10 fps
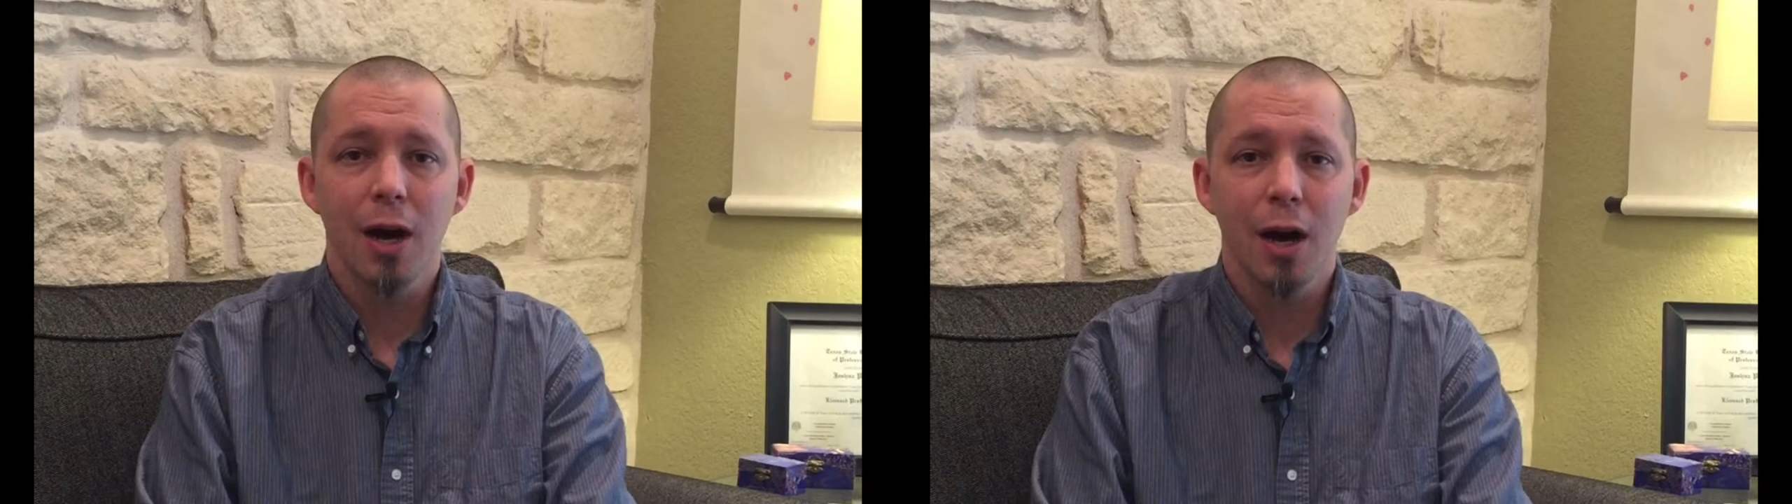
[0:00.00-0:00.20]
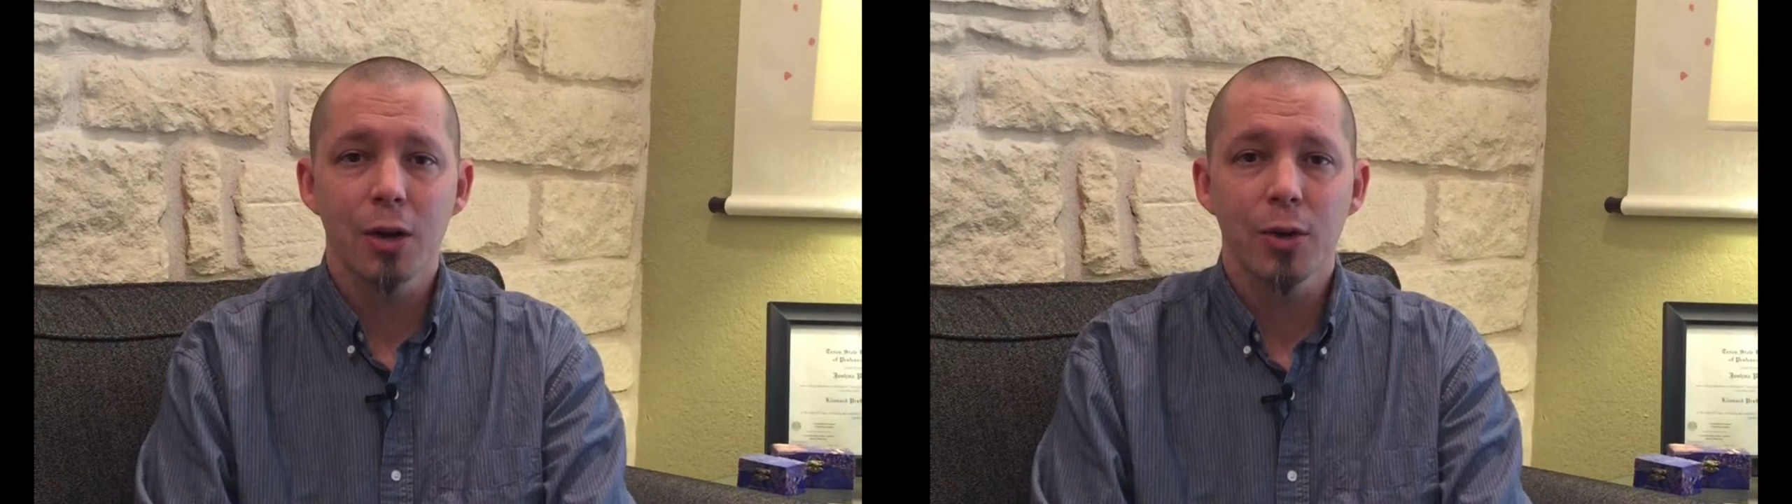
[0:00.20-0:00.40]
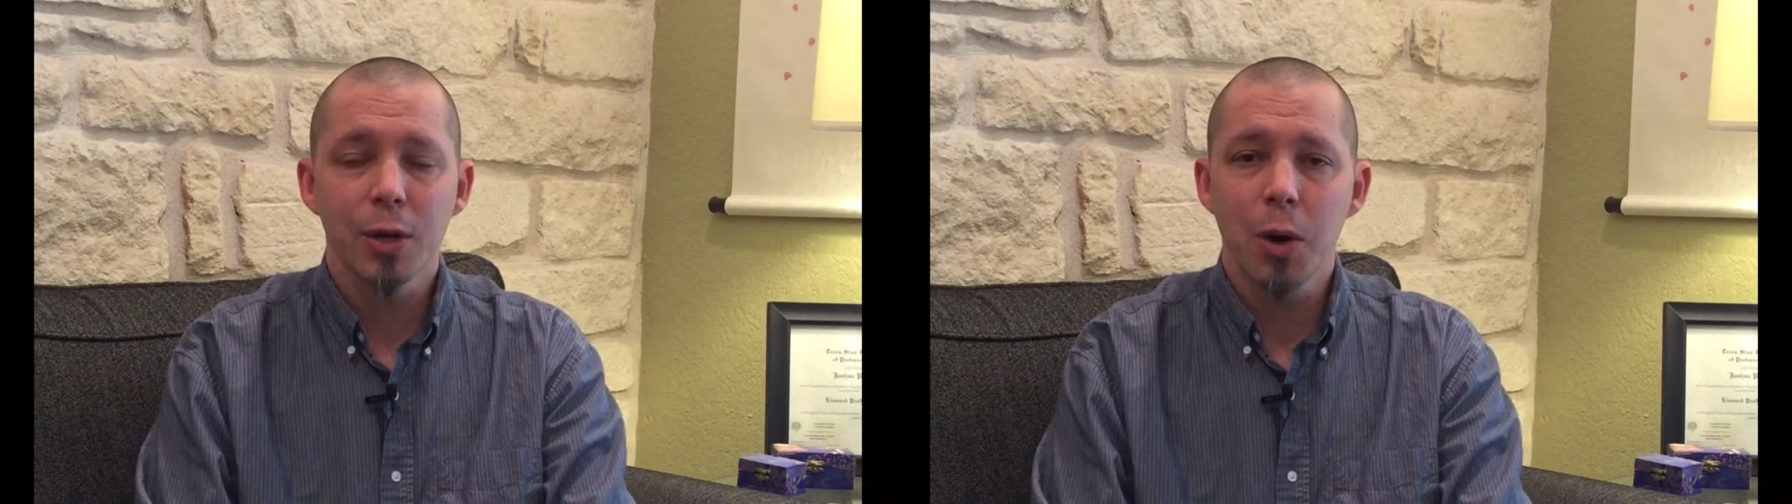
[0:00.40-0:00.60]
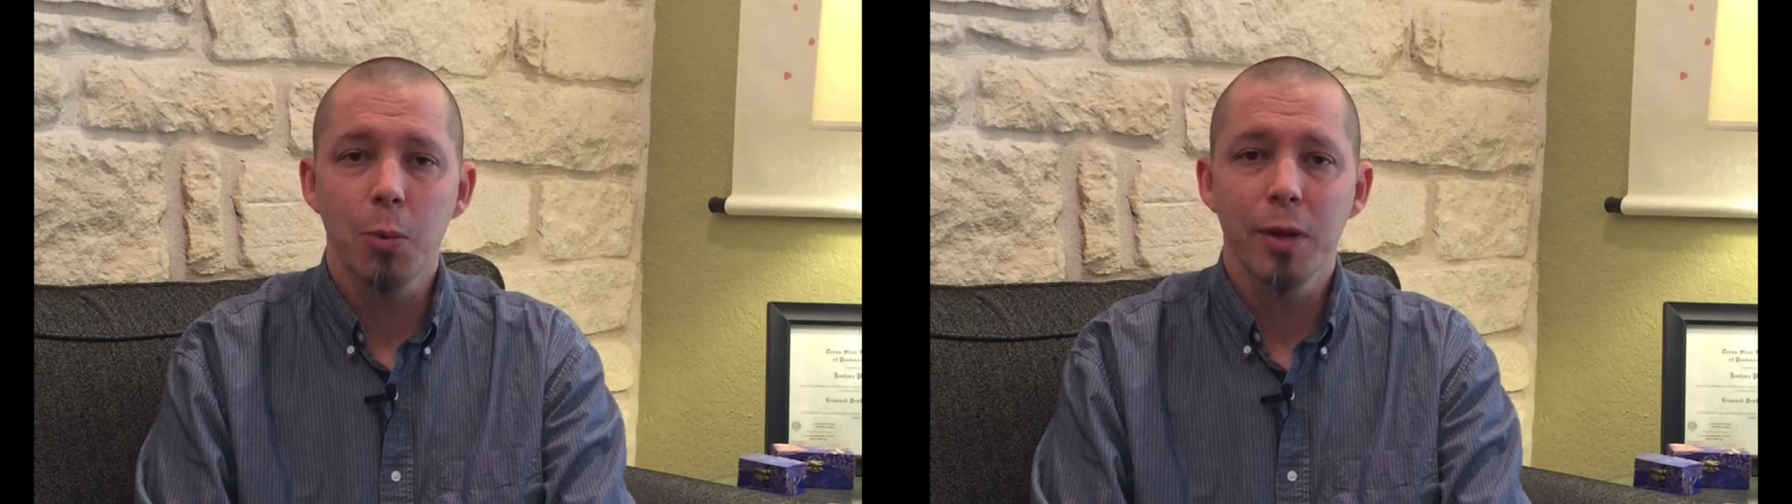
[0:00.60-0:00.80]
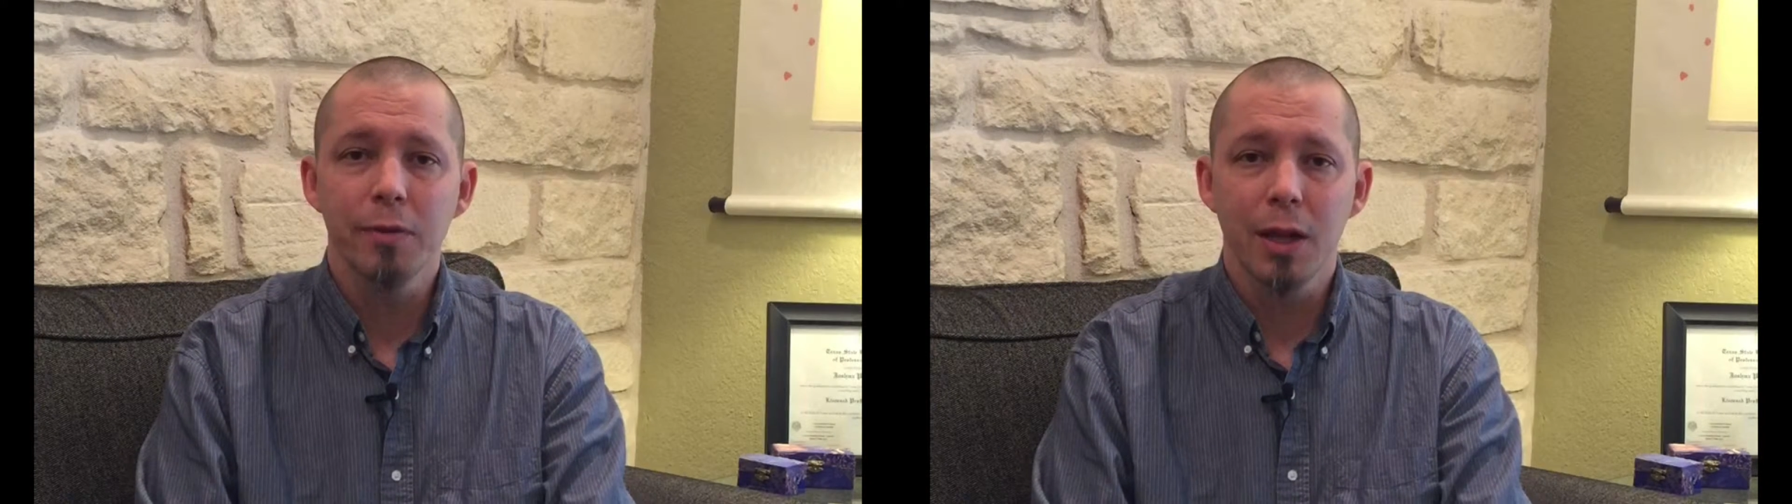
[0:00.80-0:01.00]
honoring
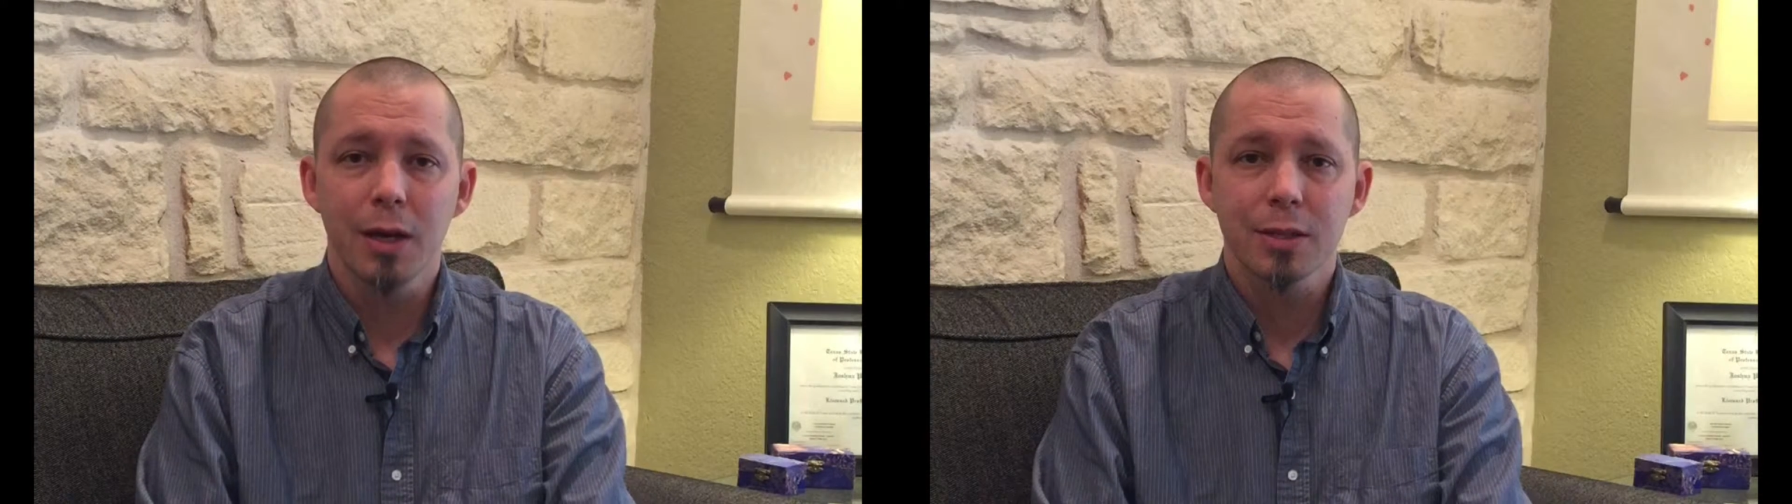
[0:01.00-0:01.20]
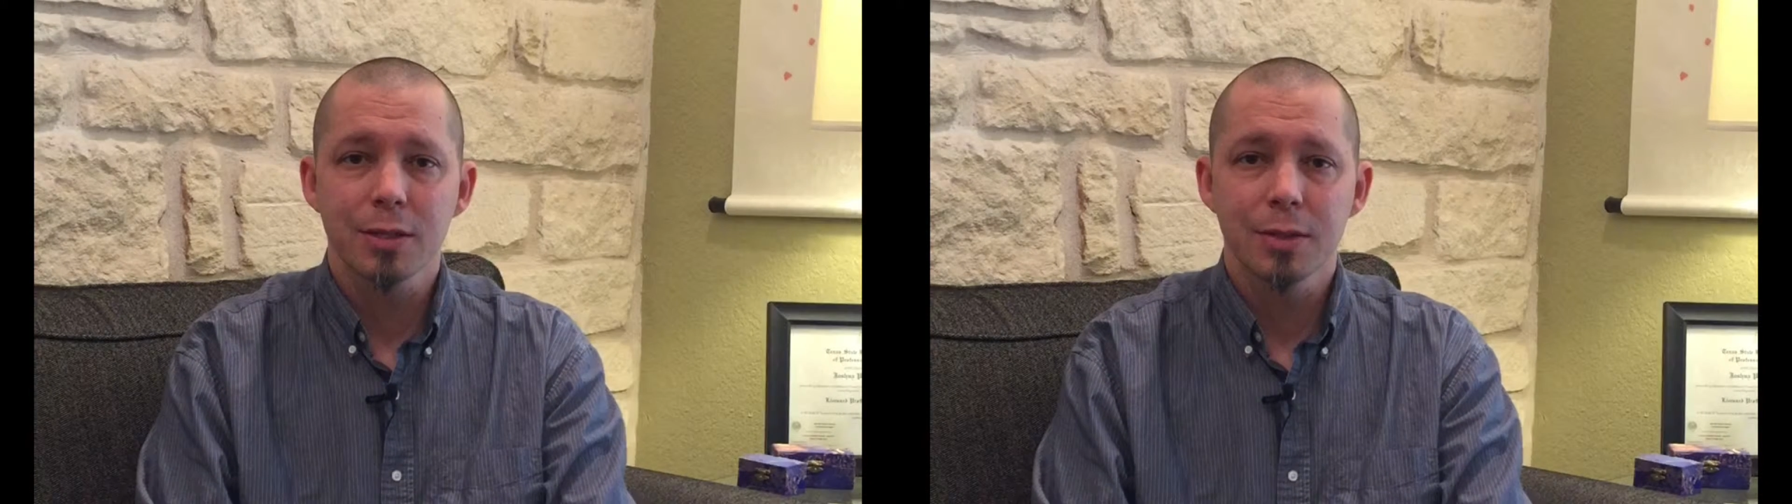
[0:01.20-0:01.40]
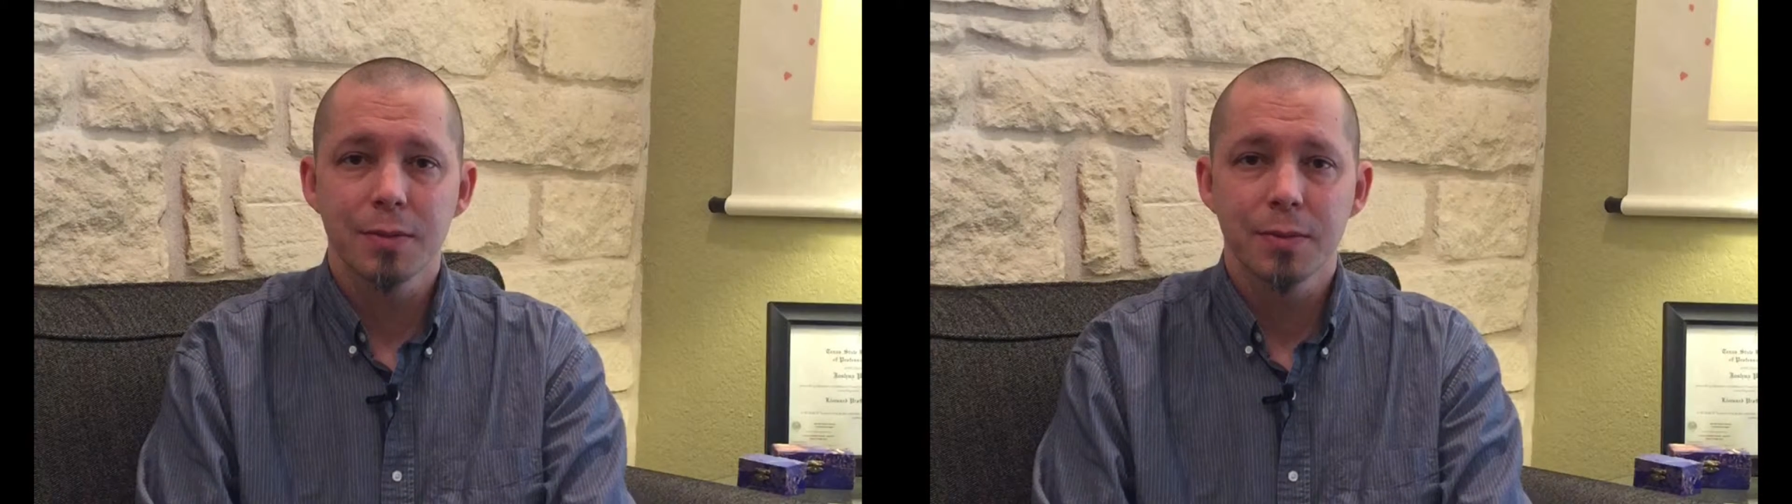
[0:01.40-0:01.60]
what we've lost.